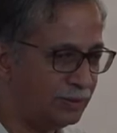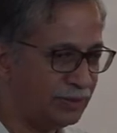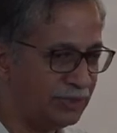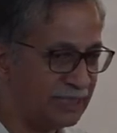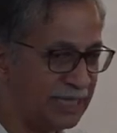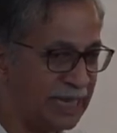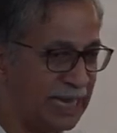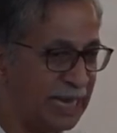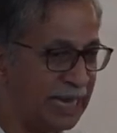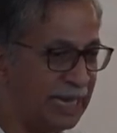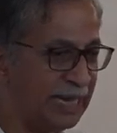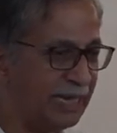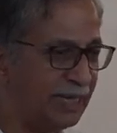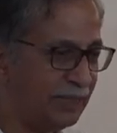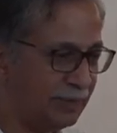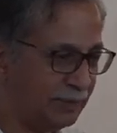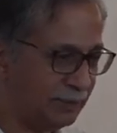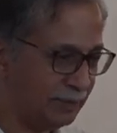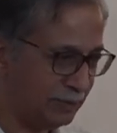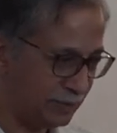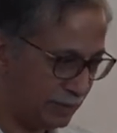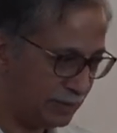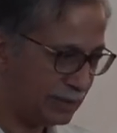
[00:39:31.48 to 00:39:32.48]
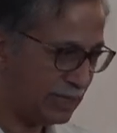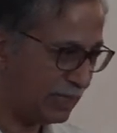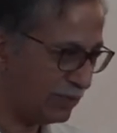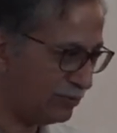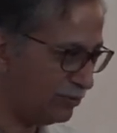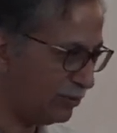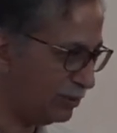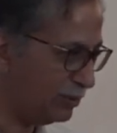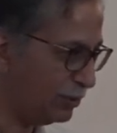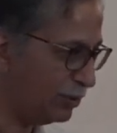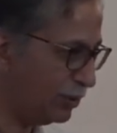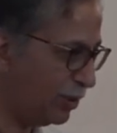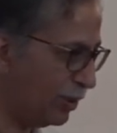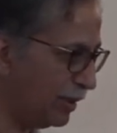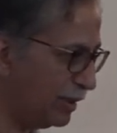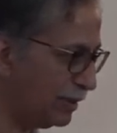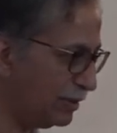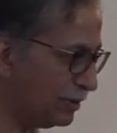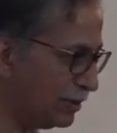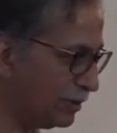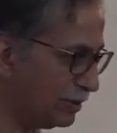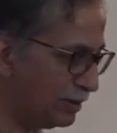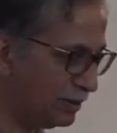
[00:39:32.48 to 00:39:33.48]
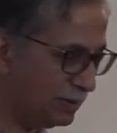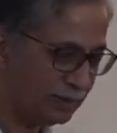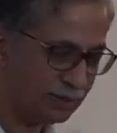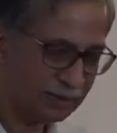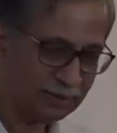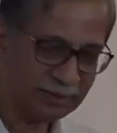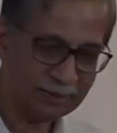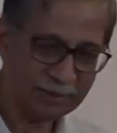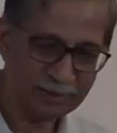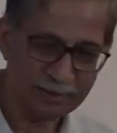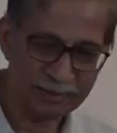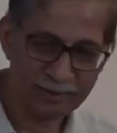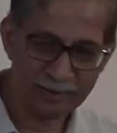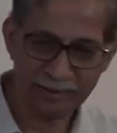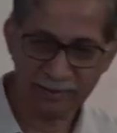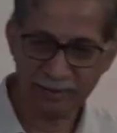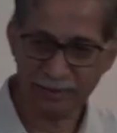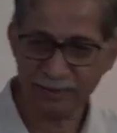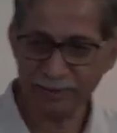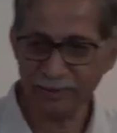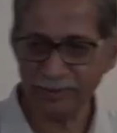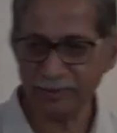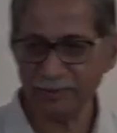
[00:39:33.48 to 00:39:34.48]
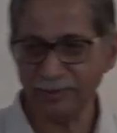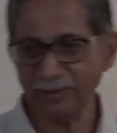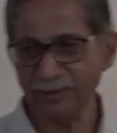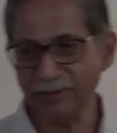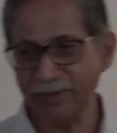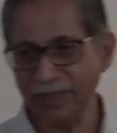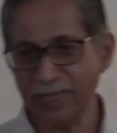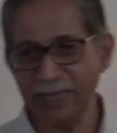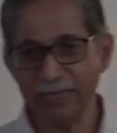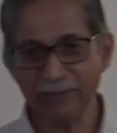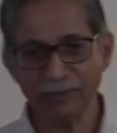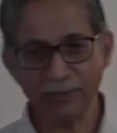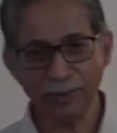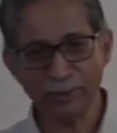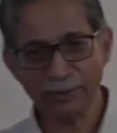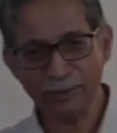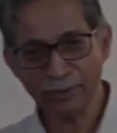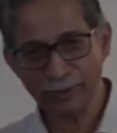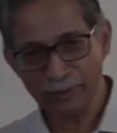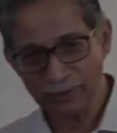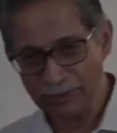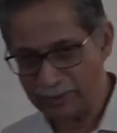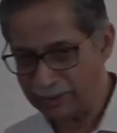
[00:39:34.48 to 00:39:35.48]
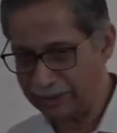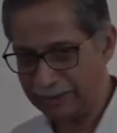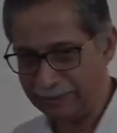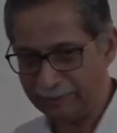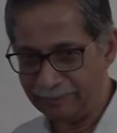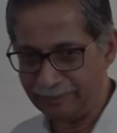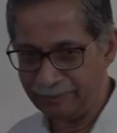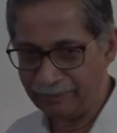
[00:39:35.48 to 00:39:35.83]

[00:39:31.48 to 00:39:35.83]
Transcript: J stands for joints, J is also 3.